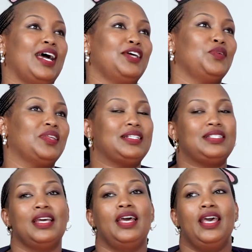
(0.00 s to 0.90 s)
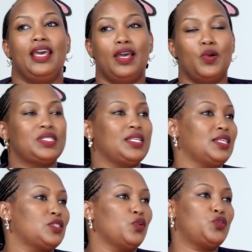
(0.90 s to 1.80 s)
I knew that air
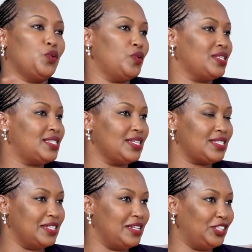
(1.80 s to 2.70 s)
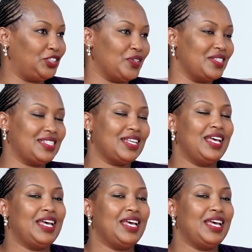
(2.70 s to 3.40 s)
hostesses go to all these destinations.